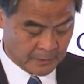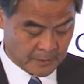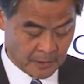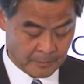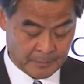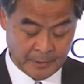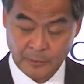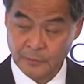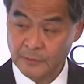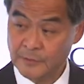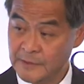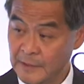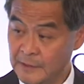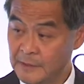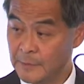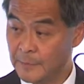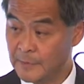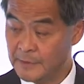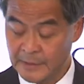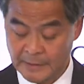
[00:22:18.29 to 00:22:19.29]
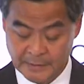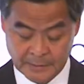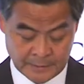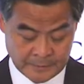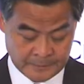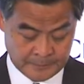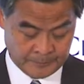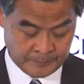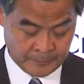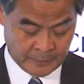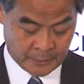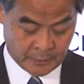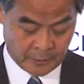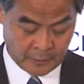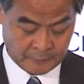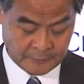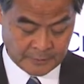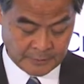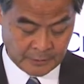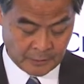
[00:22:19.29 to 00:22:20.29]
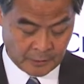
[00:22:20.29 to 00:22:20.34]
about 60% of the